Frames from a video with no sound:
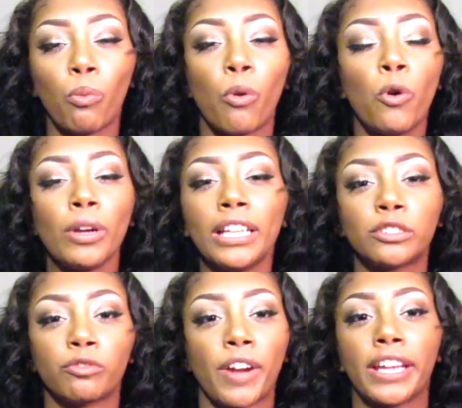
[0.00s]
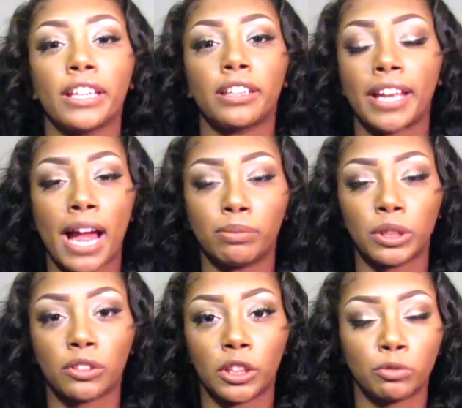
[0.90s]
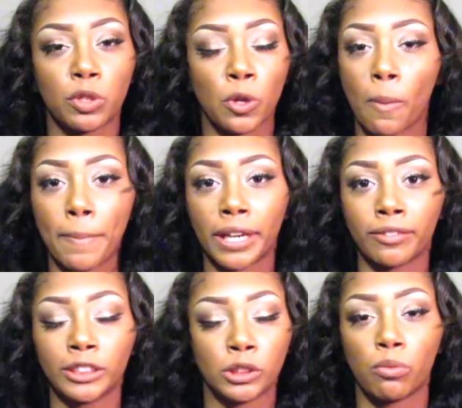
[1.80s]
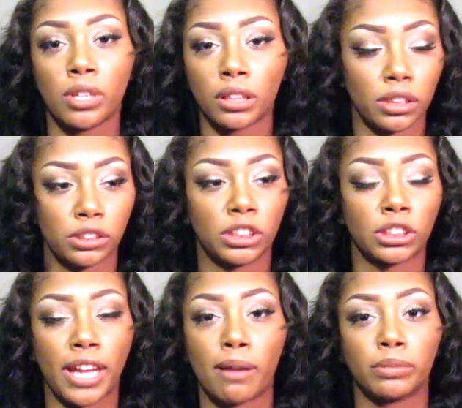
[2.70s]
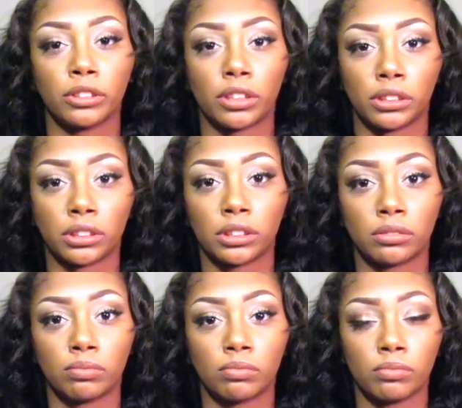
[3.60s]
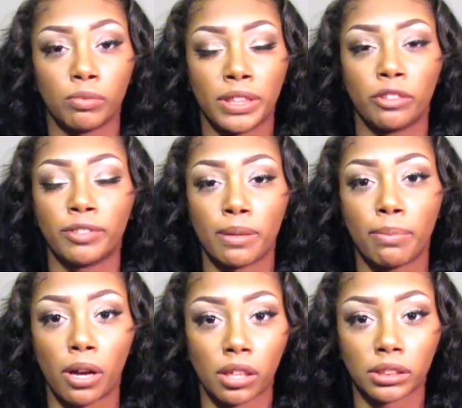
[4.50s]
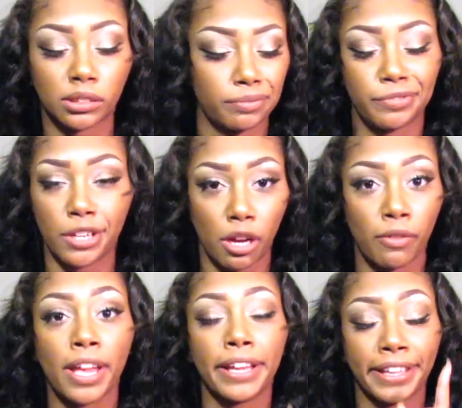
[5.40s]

Who eats regular Captain Crunch with no berries, no nothing, just Captain Crunch in the red box? No.